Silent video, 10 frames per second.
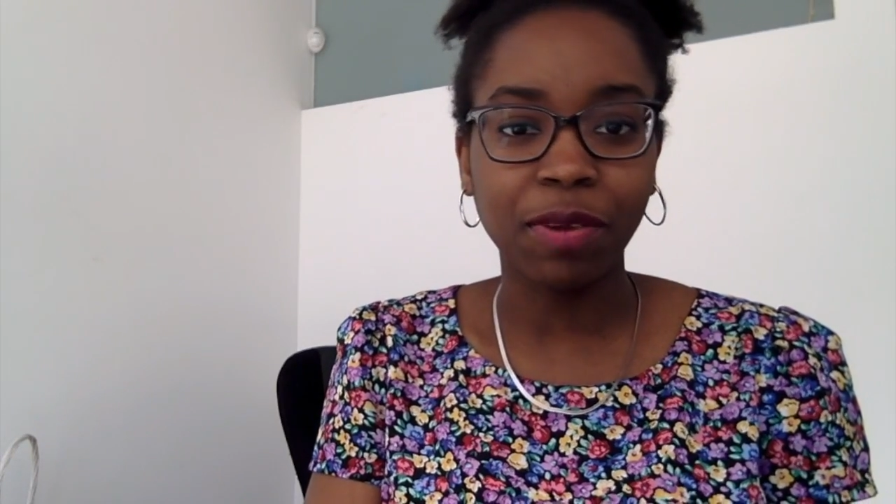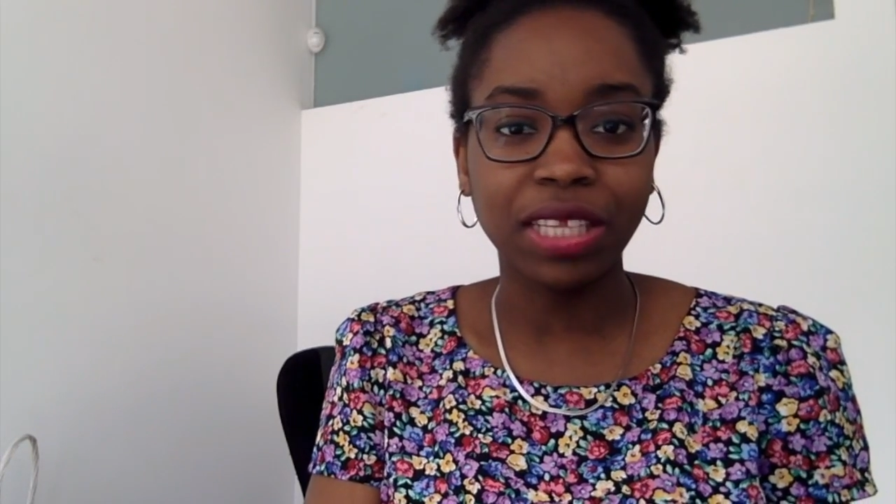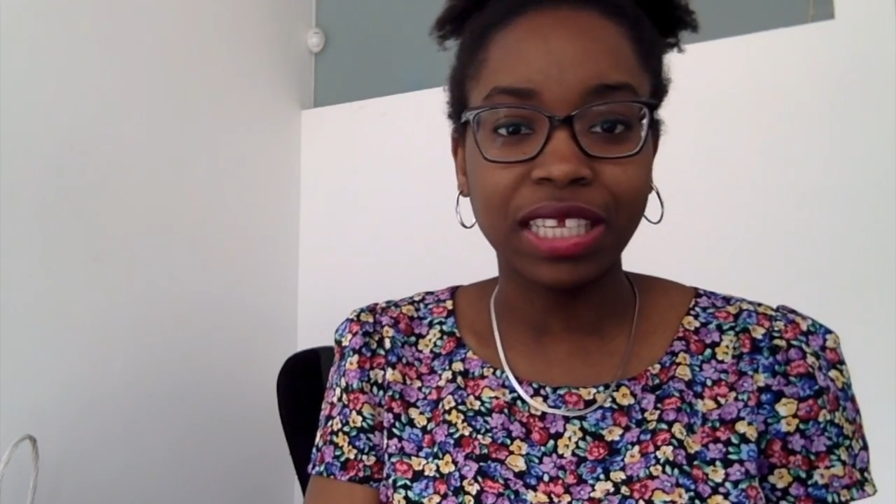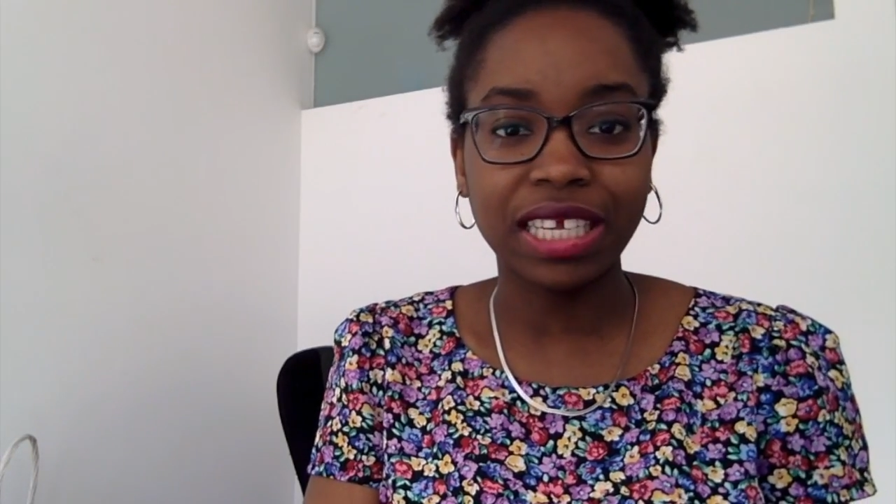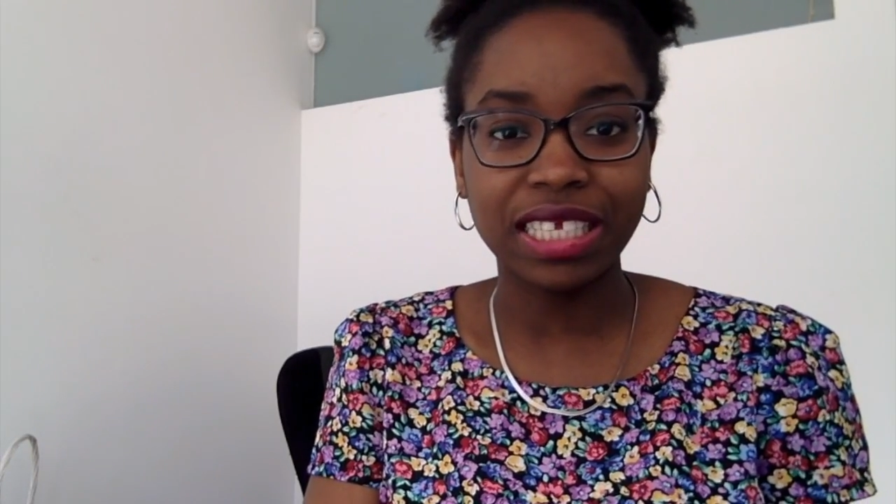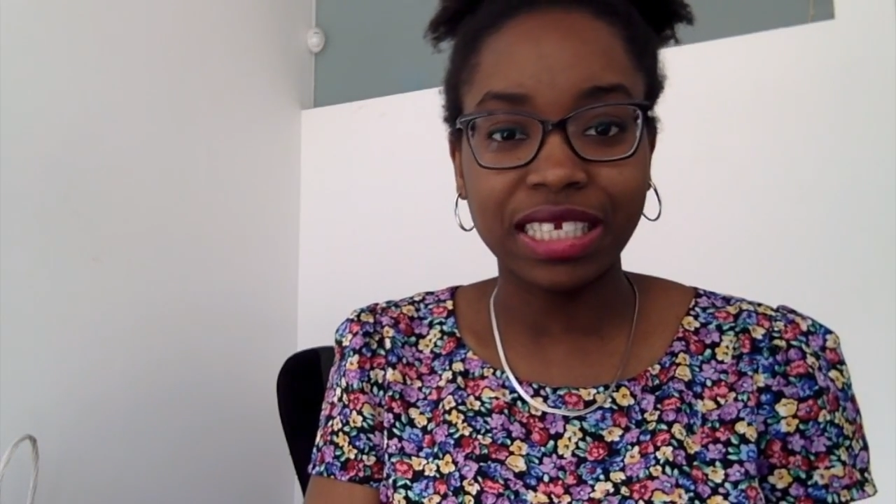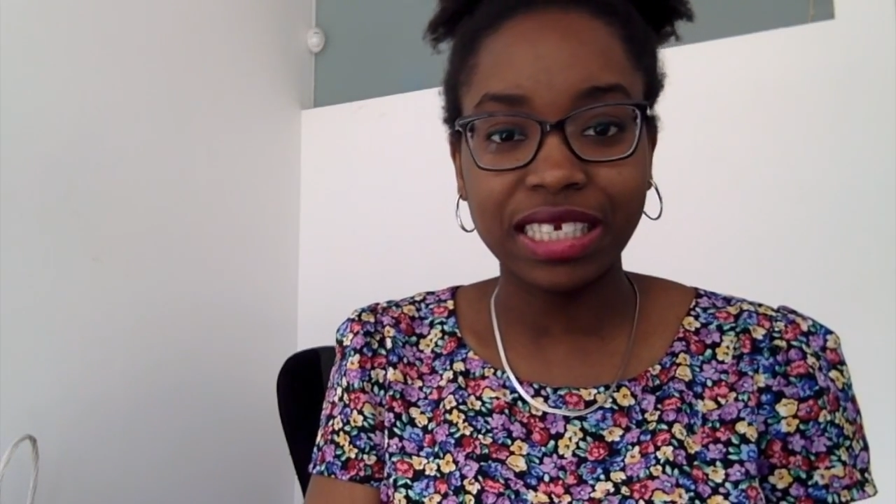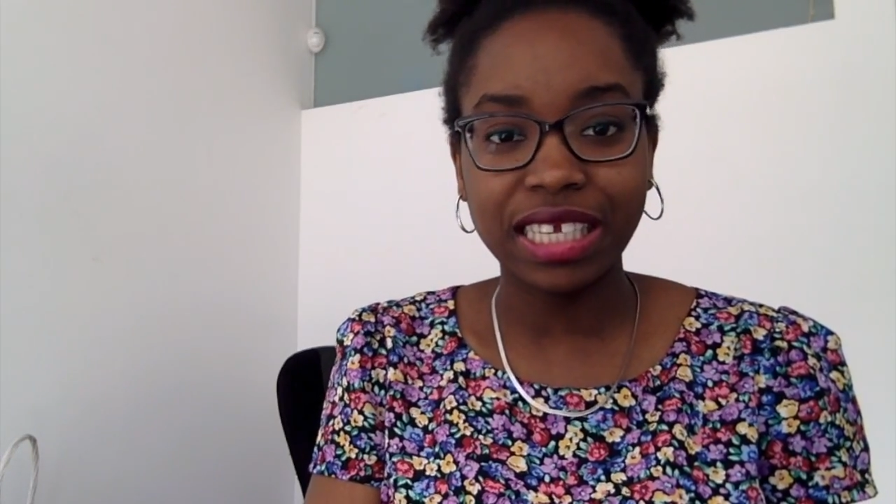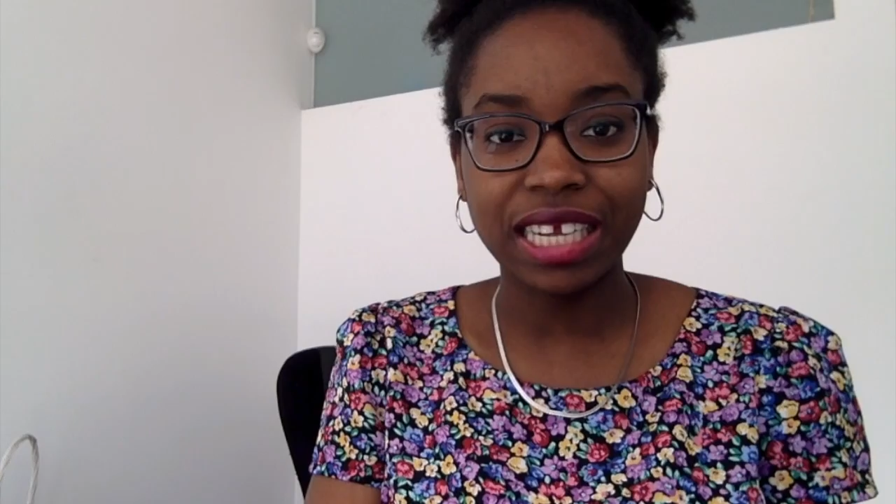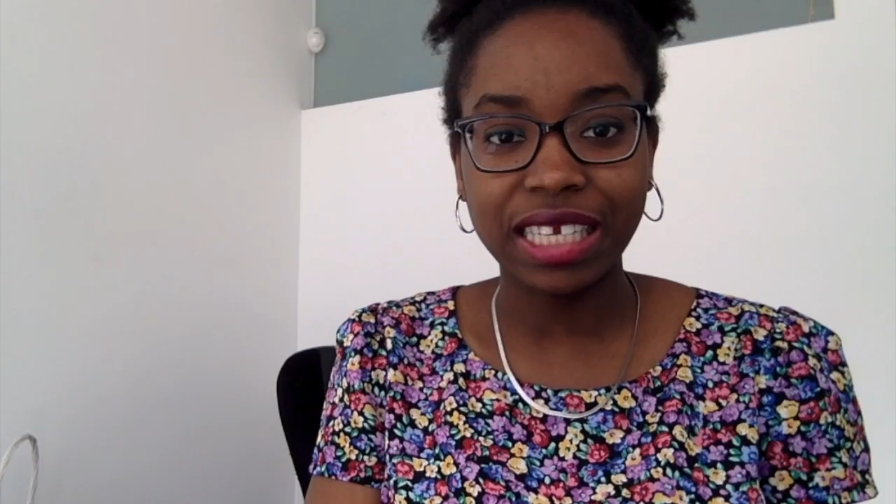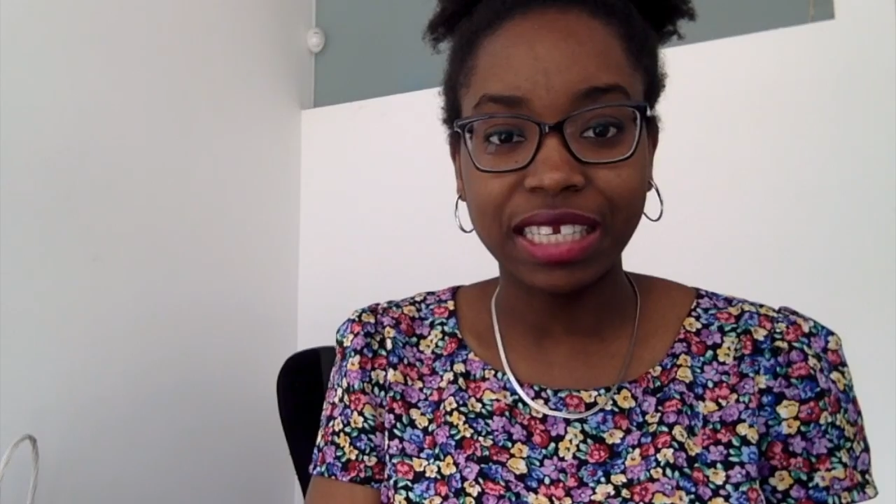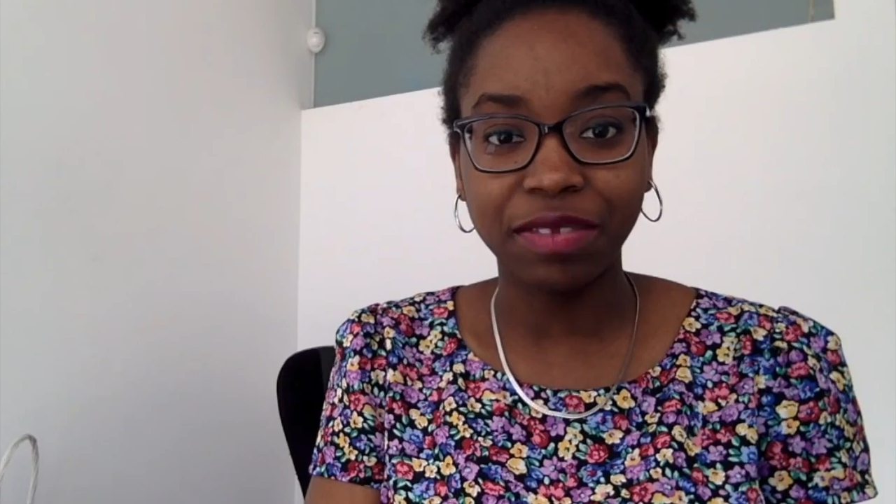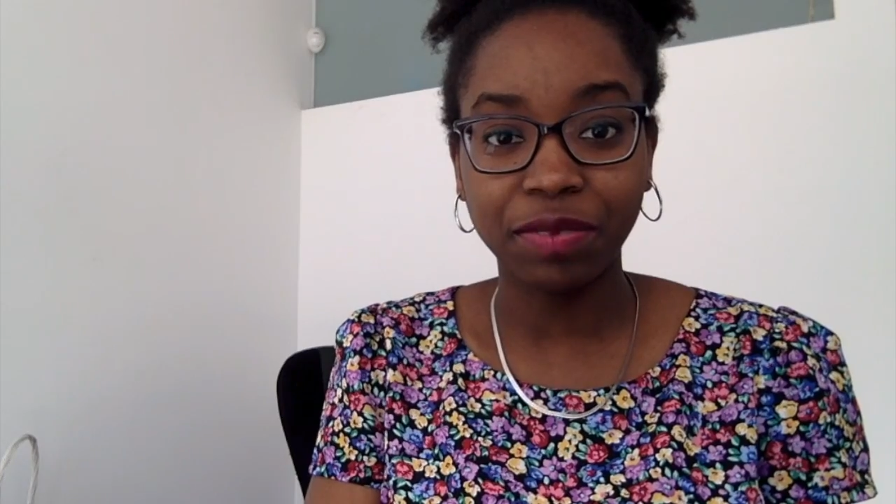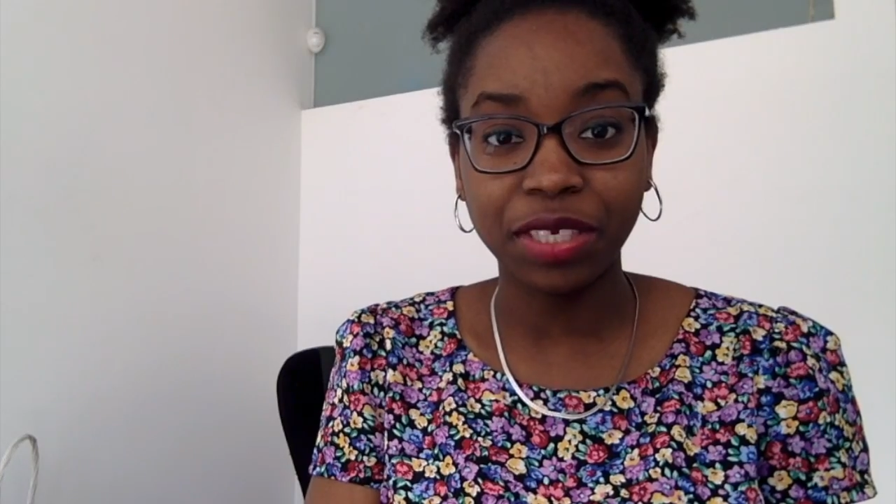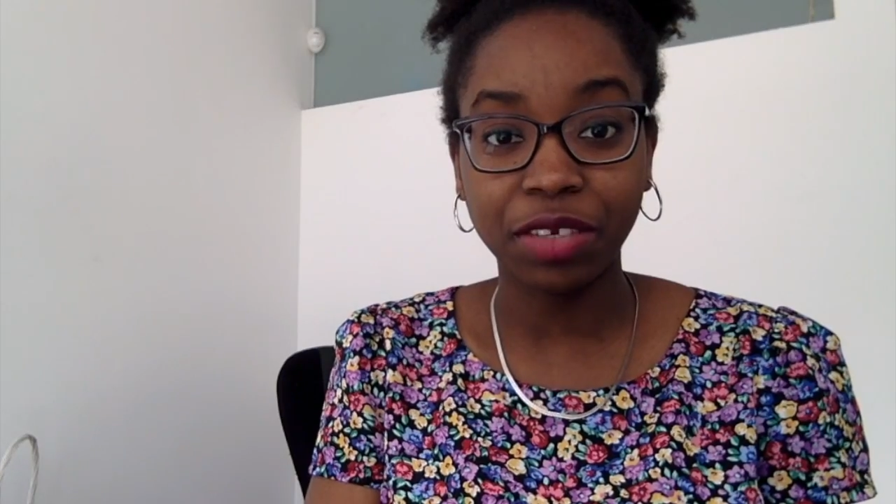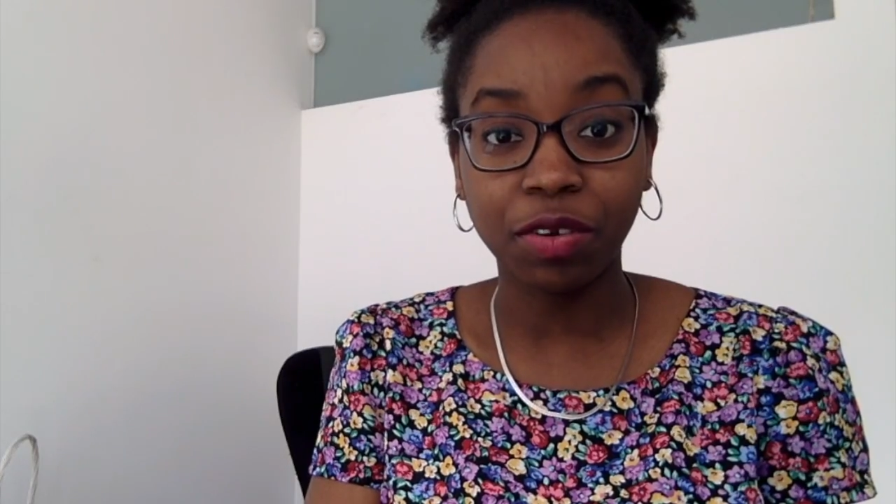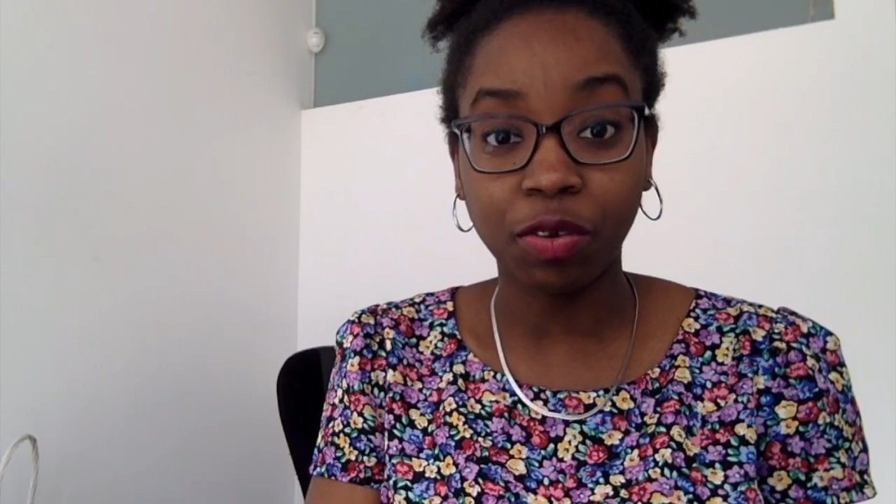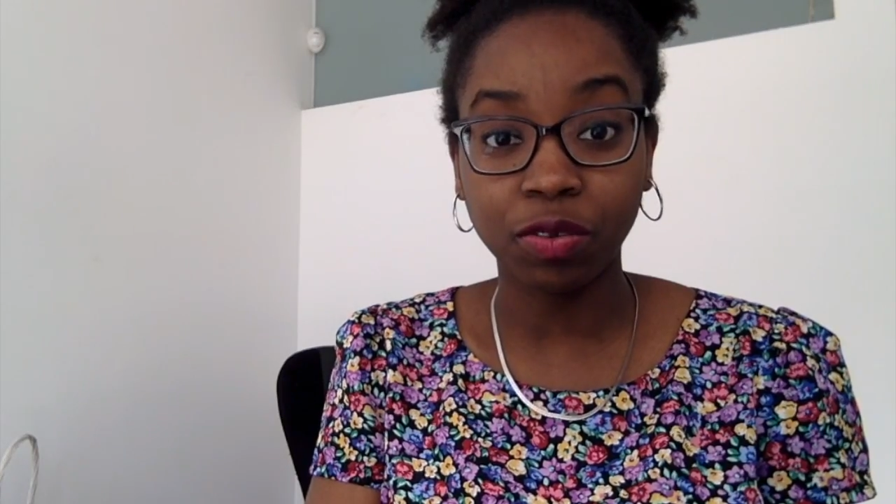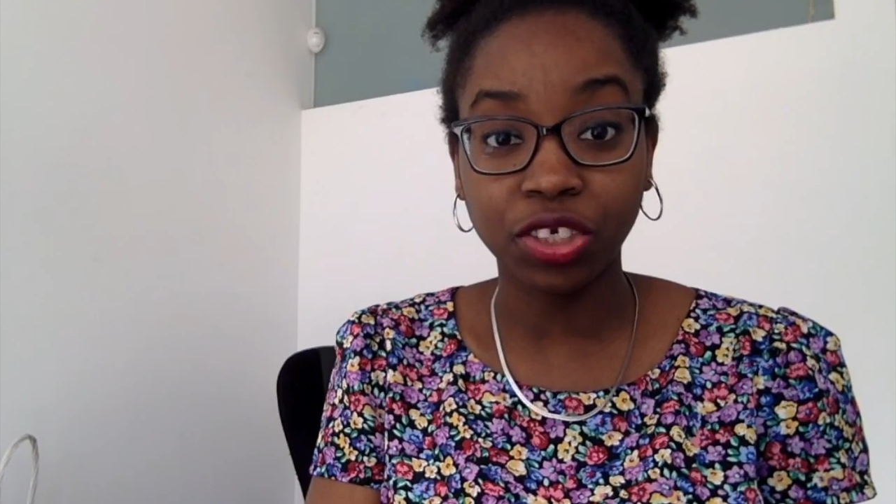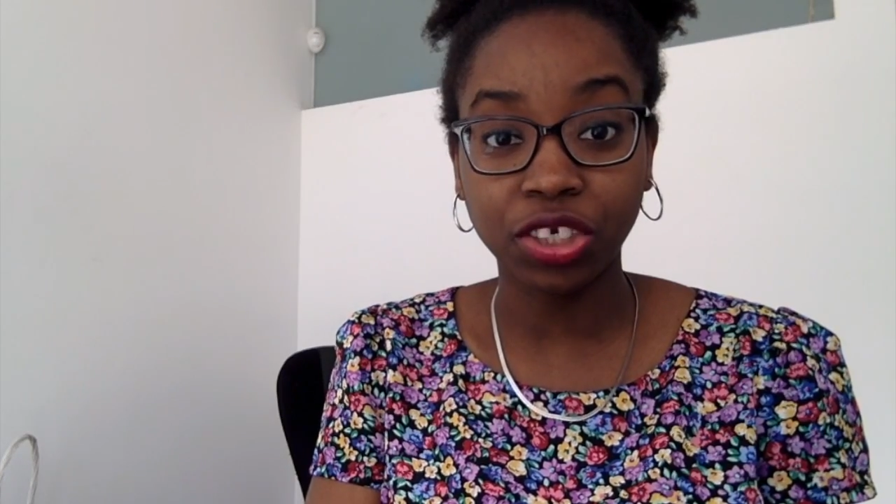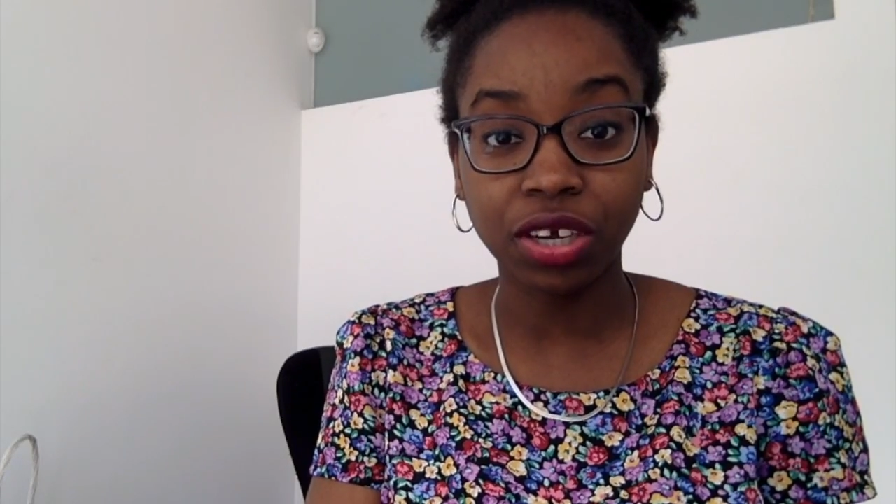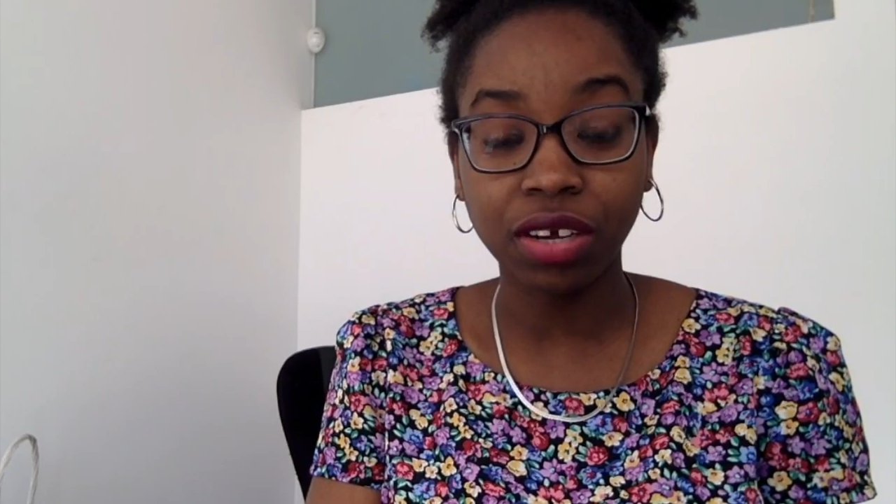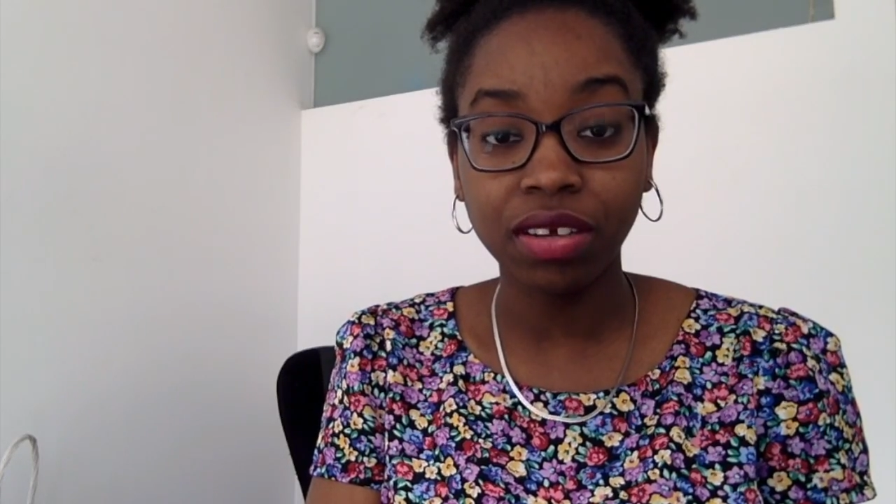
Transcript: whether there's a decline in the reading culture